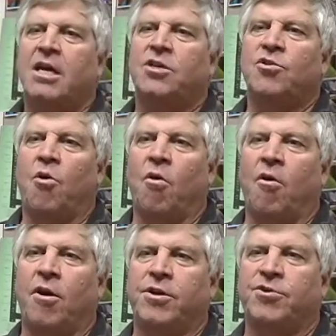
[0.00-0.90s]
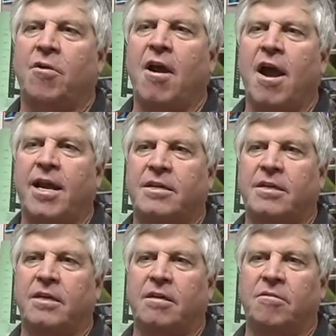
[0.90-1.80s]
toward trying
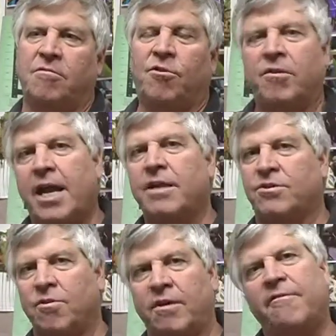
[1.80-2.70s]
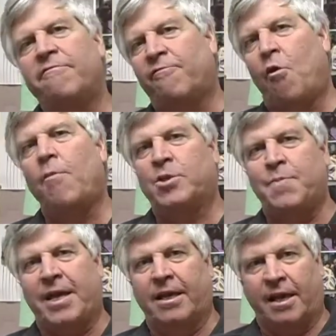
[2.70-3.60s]
to create sort of informed
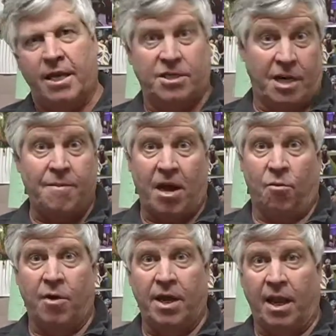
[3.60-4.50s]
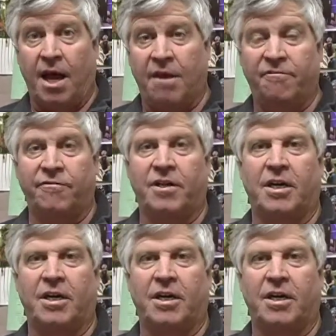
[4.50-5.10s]
speculation about what life uh,